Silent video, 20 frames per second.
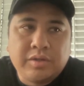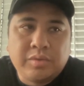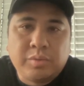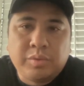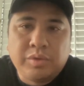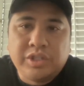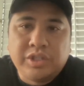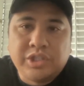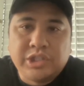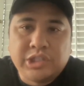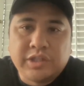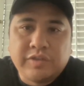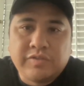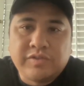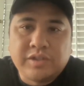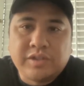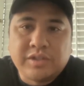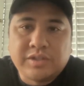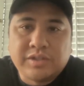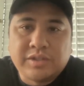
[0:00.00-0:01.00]
really
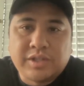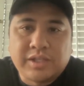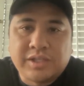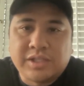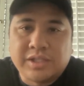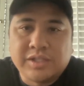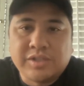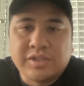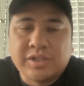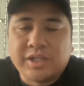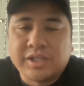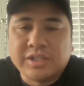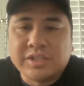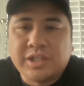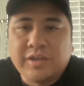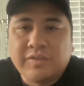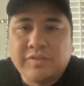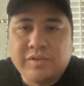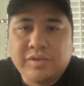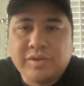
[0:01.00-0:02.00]
shift and take things to the next
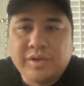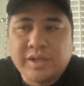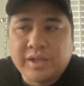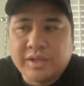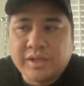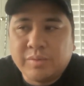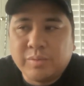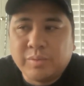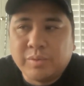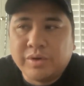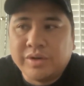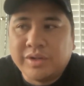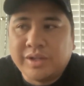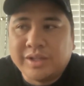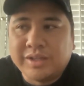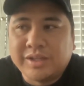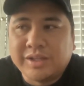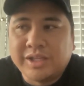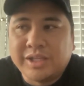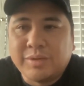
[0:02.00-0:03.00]
level. And we're
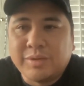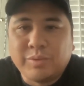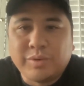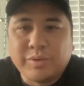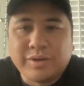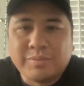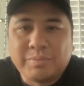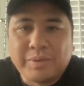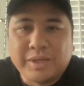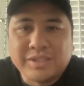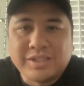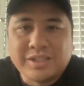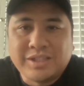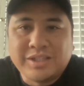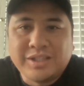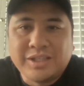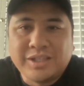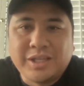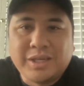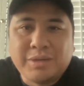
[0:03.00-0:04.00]
like the guinea, we're basically
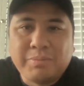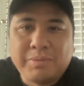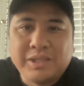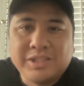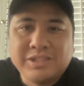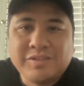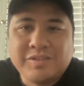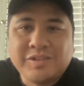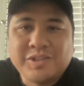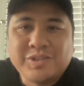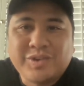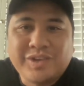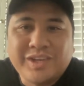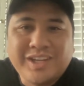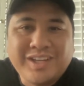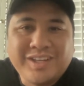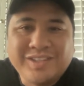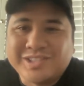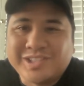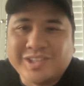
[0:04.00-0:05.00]
the guinea pigs of this right
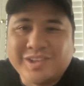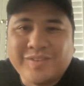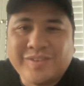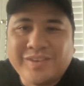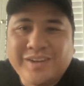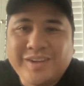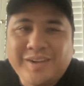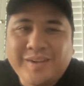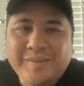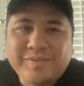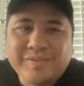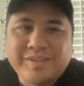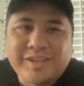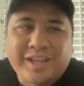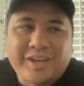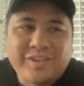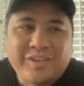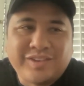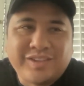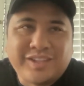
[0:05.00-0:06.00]
now. So
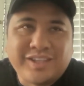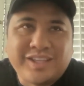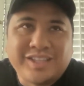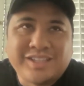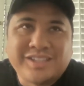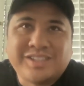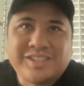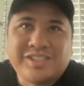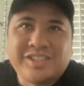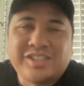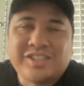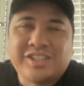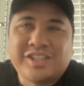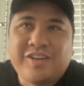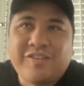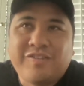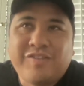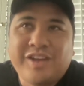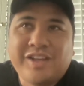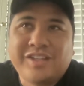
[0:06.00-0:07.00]
I don't think it's just going
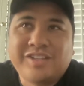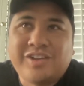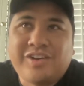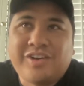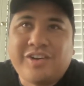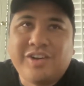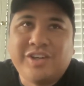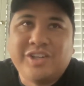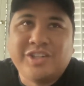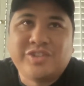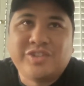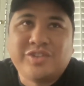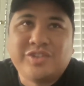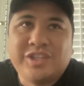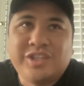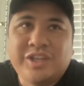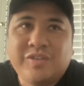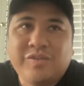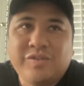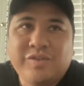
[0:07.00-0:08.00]
to affect our
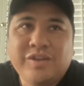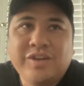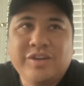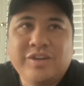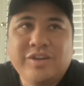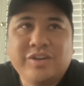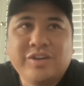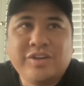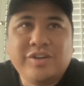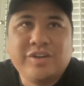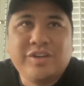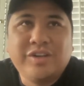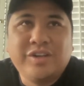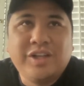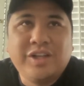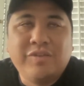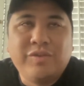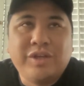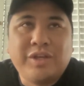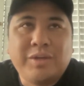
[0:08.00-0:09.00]
industry. If we are,
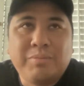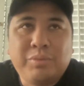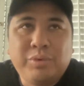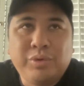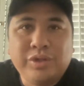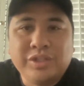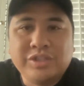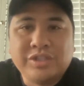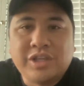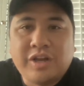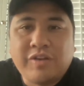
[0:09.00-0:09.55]
if we can pull this